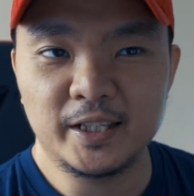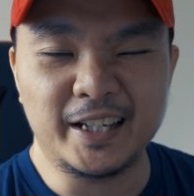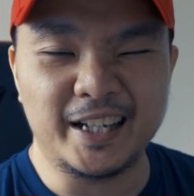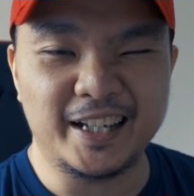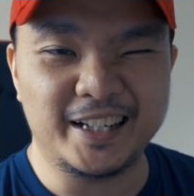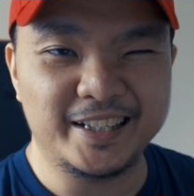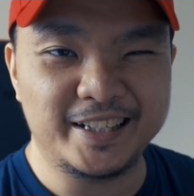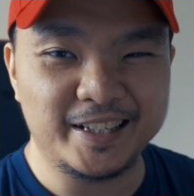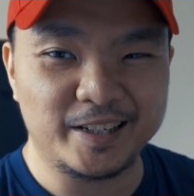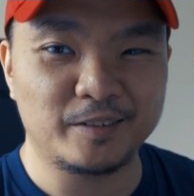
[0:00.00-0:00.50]

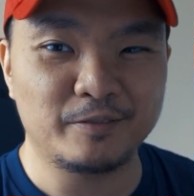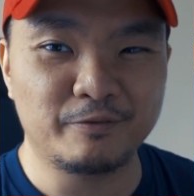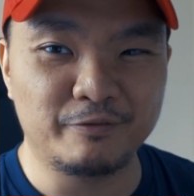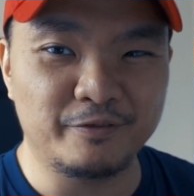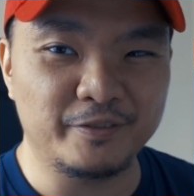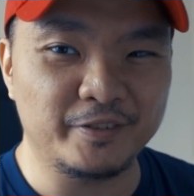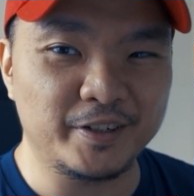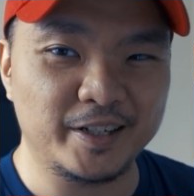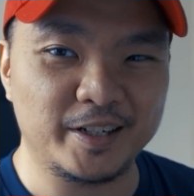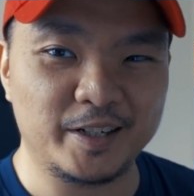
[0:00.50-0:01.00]
and they're
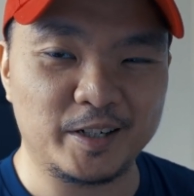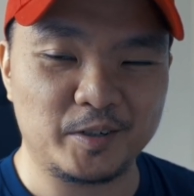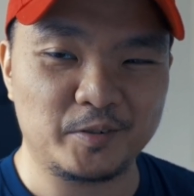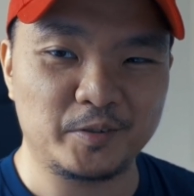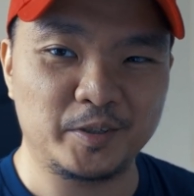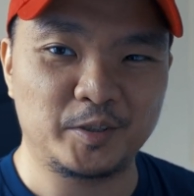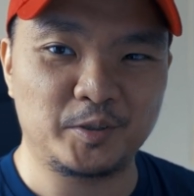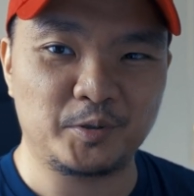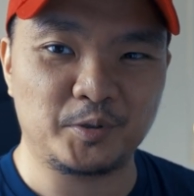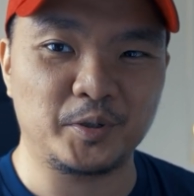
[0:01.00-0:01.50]

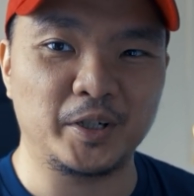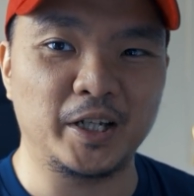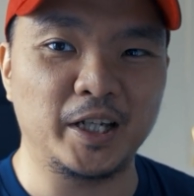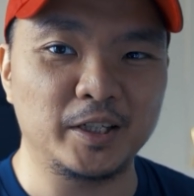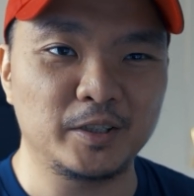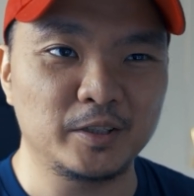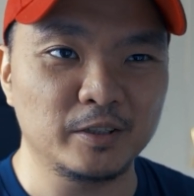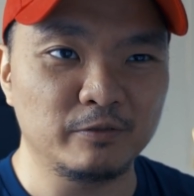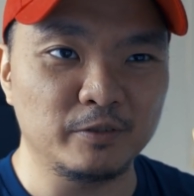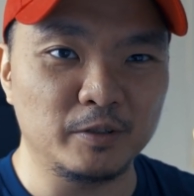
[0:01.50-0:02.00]
very
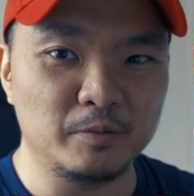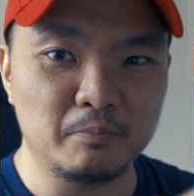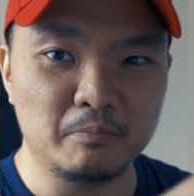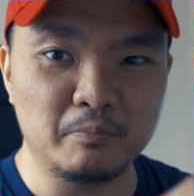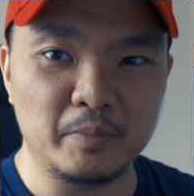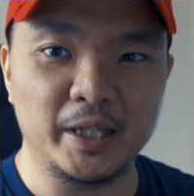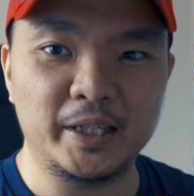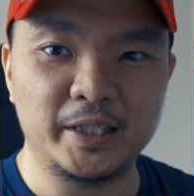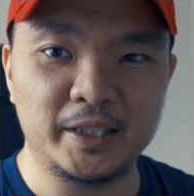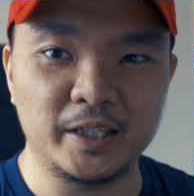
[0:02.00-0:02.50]
creative
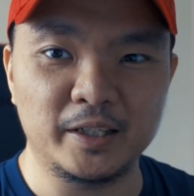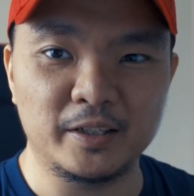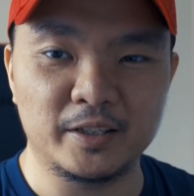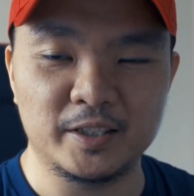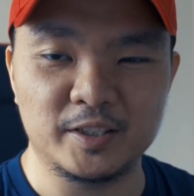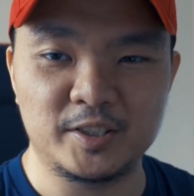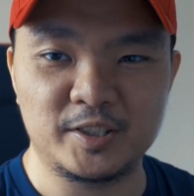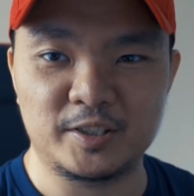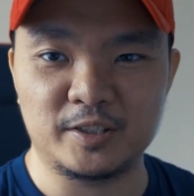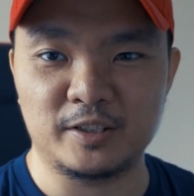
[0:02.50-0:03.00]
in making
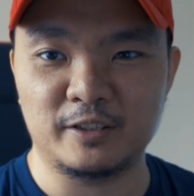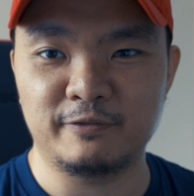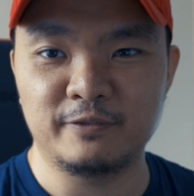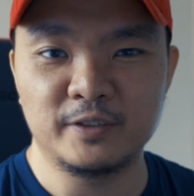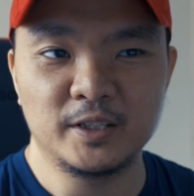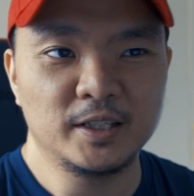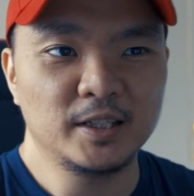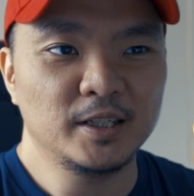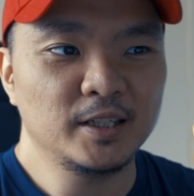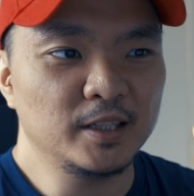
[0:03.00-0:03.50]
this stuff,